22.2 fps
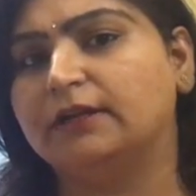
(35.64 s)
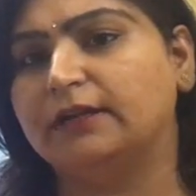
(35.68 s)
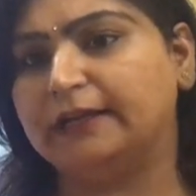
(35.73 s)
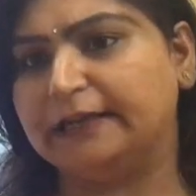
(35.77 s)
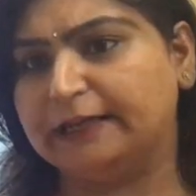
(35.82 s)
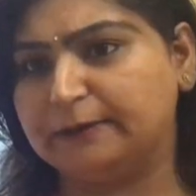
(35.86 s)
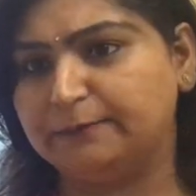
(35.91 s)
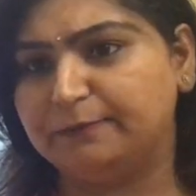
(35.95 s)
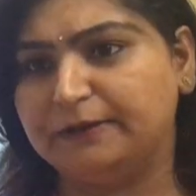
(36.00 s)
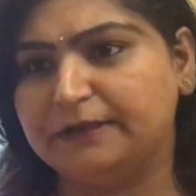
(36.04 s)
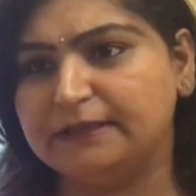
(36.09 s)

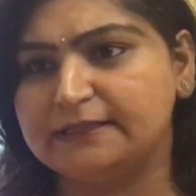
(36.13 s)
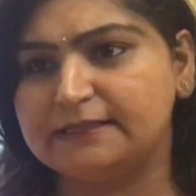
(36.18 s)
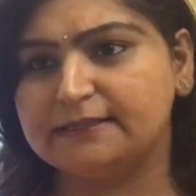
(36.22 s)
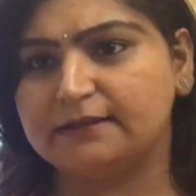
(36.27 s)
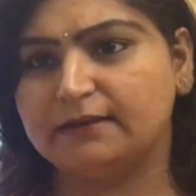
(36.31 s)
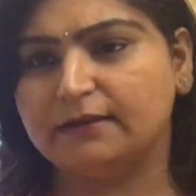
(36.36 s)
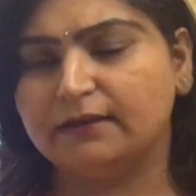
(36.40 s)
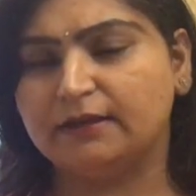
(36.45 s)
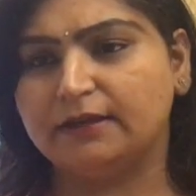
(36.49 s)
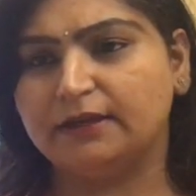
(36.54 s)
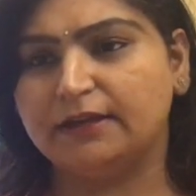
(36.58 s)
It means
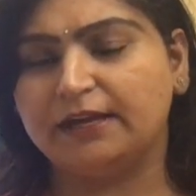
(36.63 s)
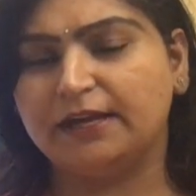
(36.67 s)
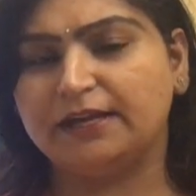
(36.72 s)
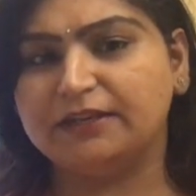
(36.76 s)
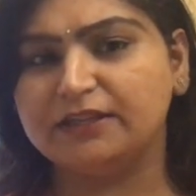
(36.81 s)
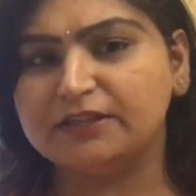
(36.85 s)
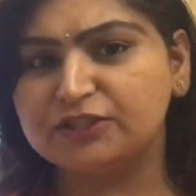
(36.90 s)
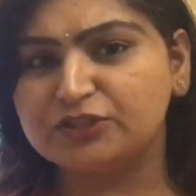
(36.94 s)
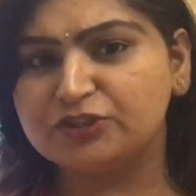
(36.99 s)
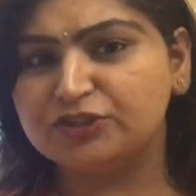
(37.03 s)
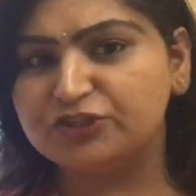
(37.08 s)
it
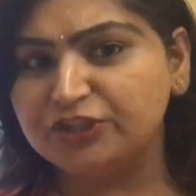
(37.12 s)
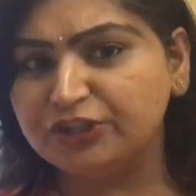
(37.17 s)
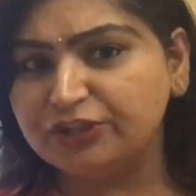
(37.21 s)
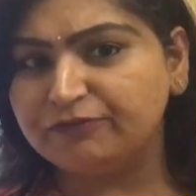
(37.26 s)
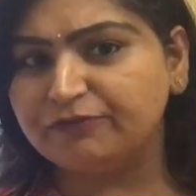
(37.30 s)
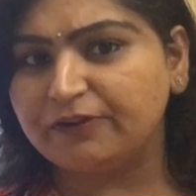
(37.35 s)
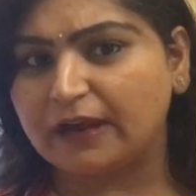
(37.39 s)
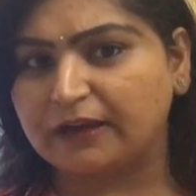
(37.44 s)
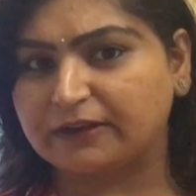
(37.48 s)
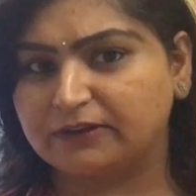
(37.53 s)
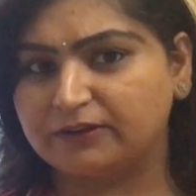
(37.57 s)
is G
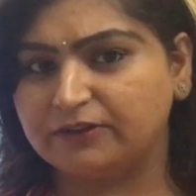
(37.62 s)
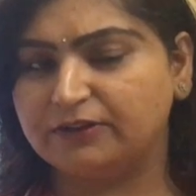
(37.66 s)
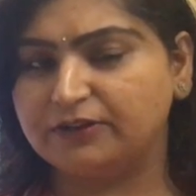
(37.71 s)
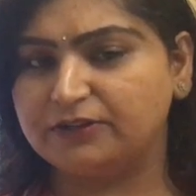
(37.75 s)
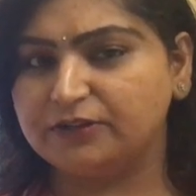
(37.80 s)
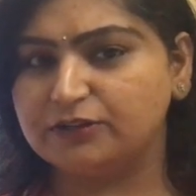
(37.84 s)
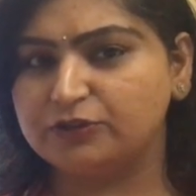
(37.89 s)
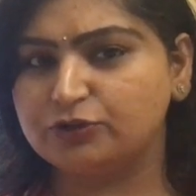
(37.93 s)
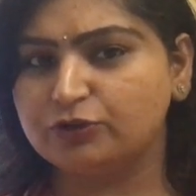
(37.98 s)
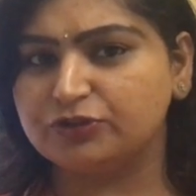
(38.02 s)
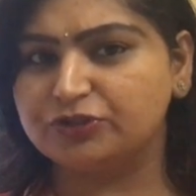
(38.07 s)
factor,
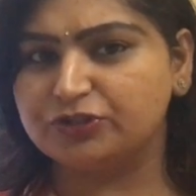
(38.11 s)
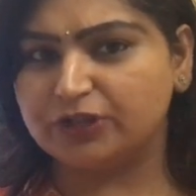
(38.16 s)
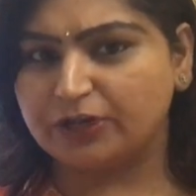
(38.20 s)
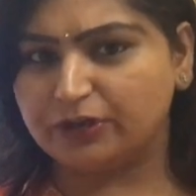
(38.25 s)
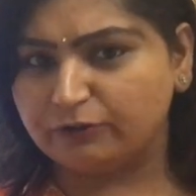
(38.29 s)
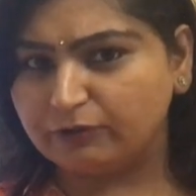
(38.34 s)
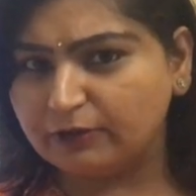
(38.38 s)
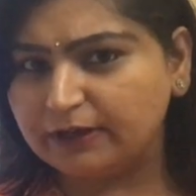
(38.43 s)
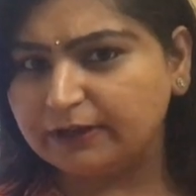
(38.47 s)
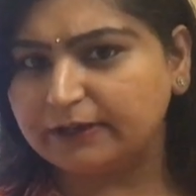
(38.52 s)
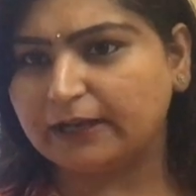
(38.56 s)
it is your
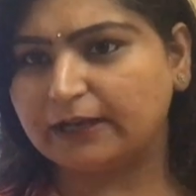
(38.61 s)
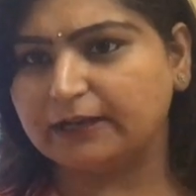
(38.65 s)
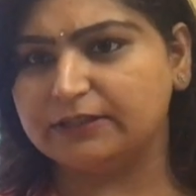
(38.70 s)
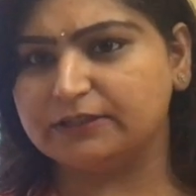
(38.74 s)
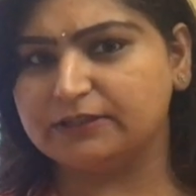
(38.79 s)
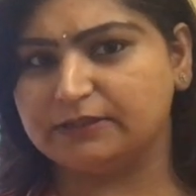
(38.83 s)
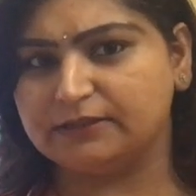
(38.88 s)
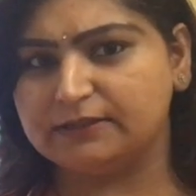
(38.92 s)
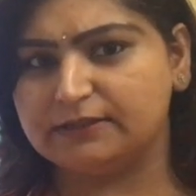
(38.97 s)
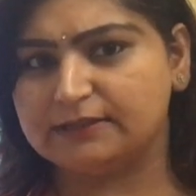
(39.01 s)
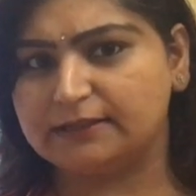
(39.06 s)
general
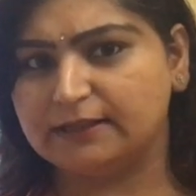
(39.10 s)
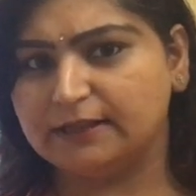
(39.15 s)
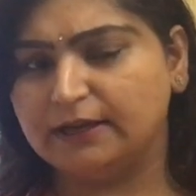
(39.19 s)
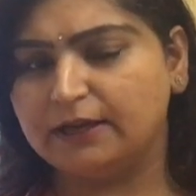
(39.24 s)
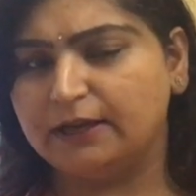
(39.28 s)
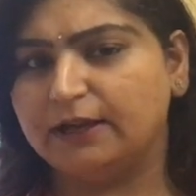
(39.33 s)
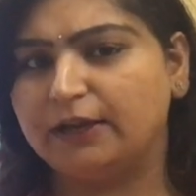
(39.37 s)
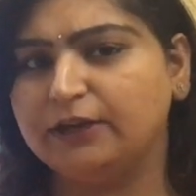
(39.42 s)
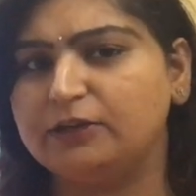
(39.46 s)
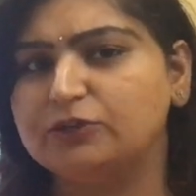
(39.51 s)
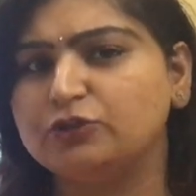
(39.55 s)
intelligence,
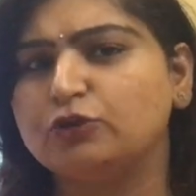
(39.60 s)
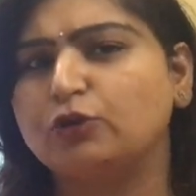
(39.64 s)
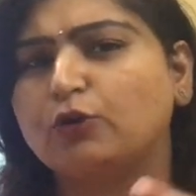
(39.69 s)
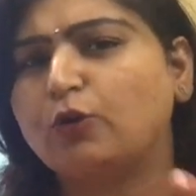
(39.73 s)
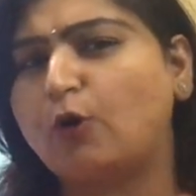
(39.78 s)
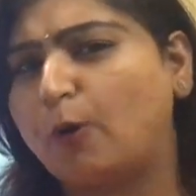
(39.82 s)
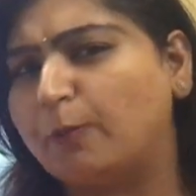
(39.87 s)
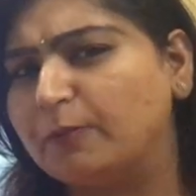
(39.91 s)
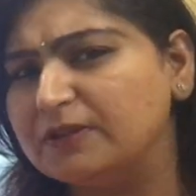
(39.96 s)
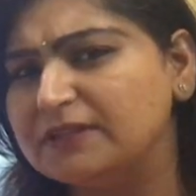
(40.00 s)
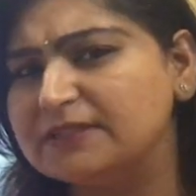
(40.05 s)
it is your
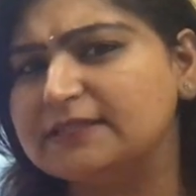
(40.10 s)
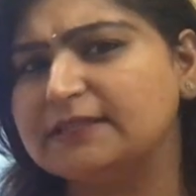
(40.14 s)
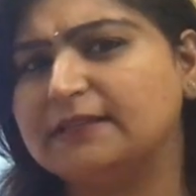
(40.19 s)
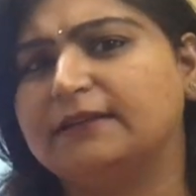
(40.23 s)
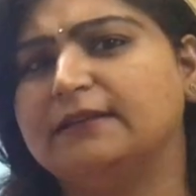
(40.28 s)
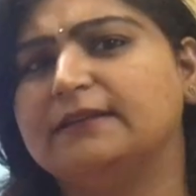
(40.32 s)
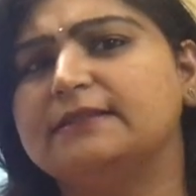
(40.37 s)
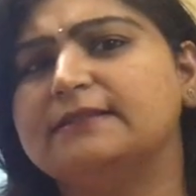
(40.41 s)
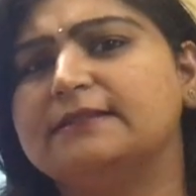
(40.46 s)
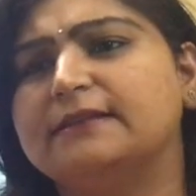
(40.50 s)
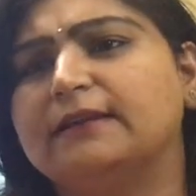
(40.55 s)
common
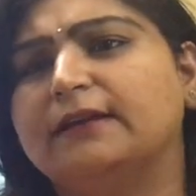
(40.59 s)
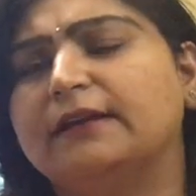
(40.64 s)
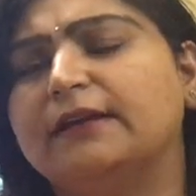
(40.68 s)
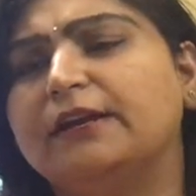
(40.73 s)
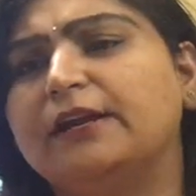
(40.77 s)
sense,